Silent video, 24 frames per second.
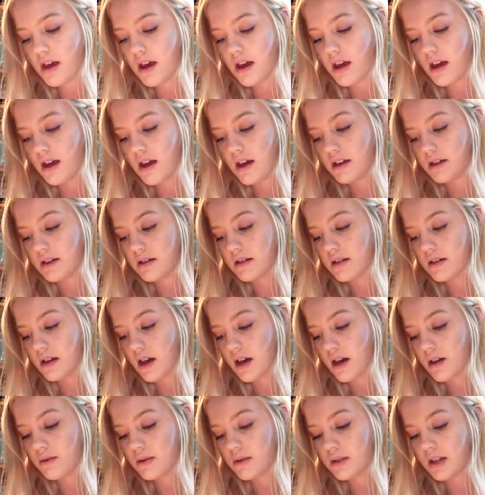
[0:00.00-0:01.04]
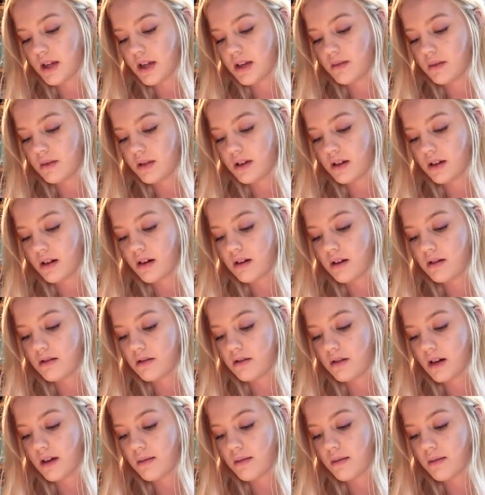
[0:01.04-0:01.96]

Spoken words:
and I was able to conjure